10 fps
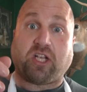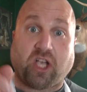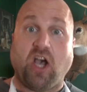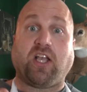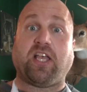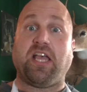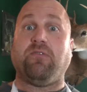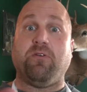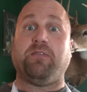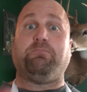
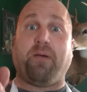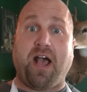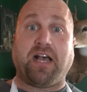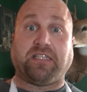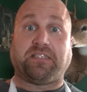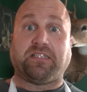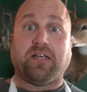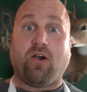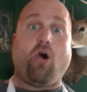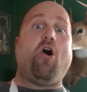Cooking with Buzz,
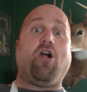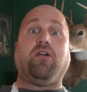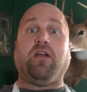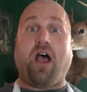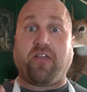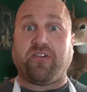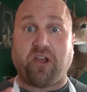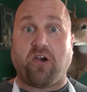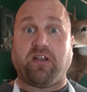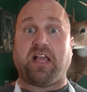or other
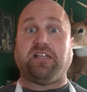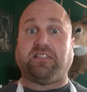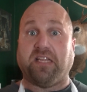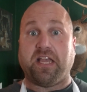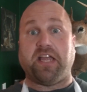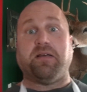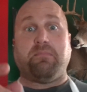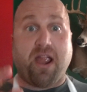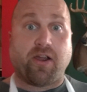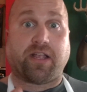known as in
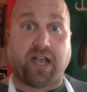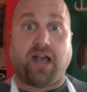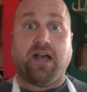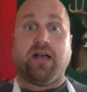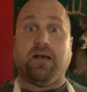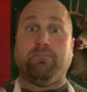America,